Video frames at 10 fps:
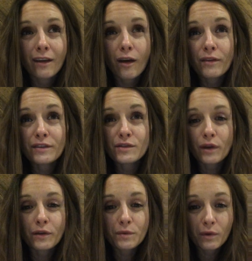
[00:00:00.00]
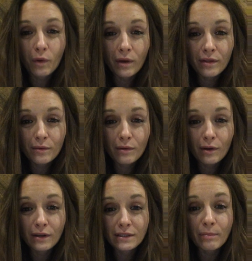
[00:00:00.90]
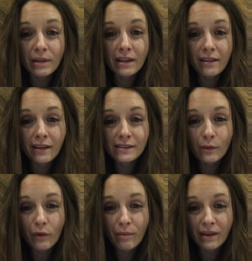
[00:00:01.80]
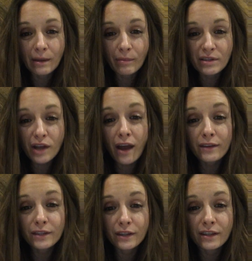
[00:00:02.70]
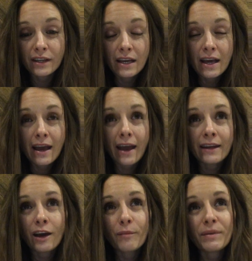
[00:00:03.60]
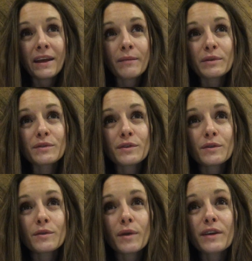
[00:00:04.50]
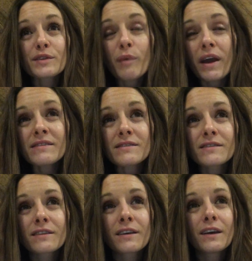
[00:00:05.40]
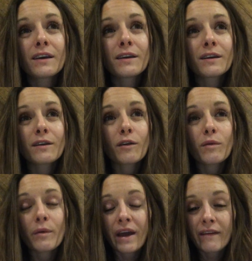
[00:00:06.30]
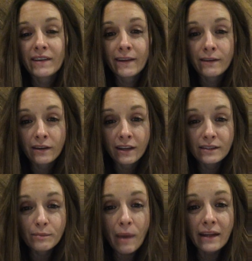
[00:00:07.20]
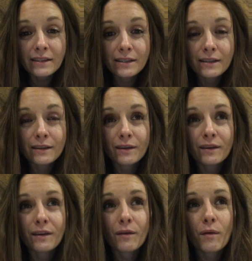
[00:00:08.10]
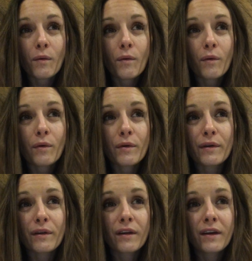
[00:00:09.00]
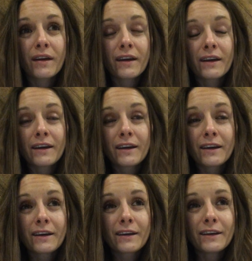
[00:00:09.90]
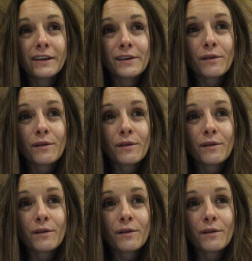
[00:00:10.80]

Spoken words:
All the struggles we're going through are typically things that we picked up in childhood and not been able to express, or where we haven't had our needs met, or, we